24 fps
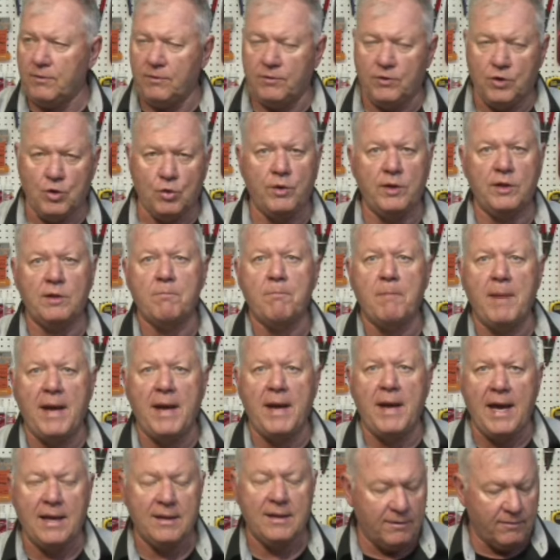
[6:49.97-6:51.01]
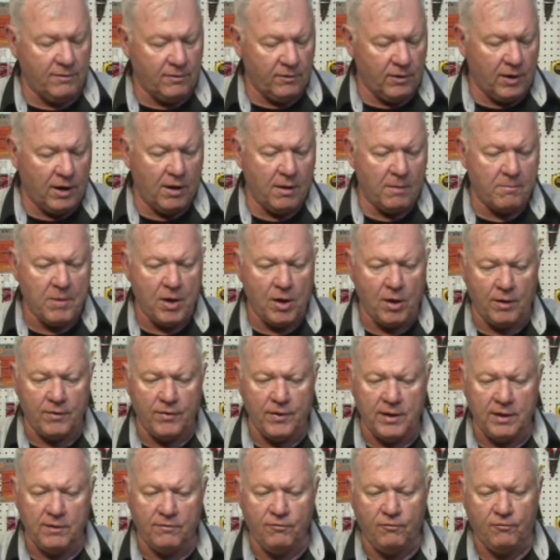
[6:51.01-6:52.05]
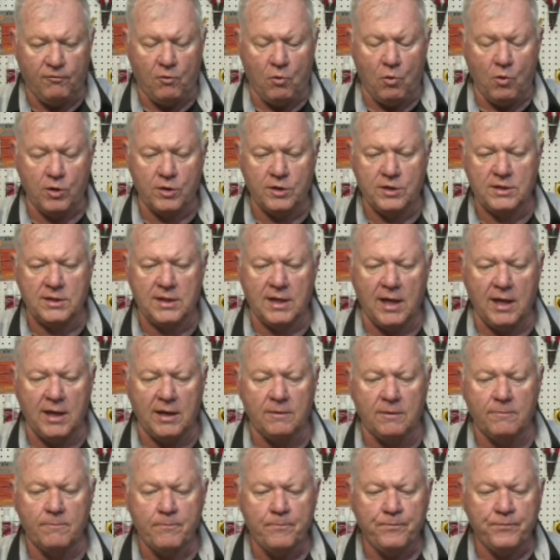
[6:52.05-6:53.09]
Doing the math on the Ford site,